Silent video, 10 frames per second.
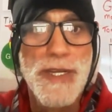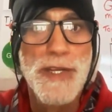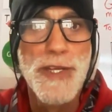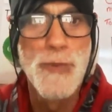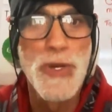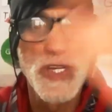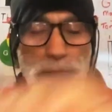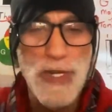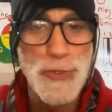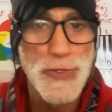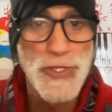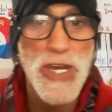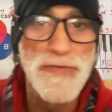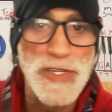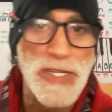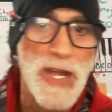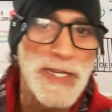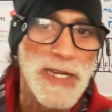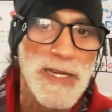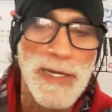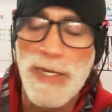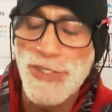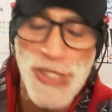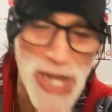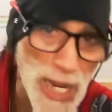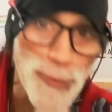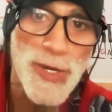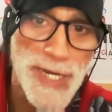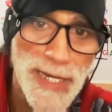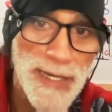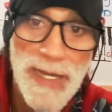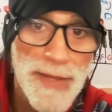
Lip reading: you want a special service like a chart reading.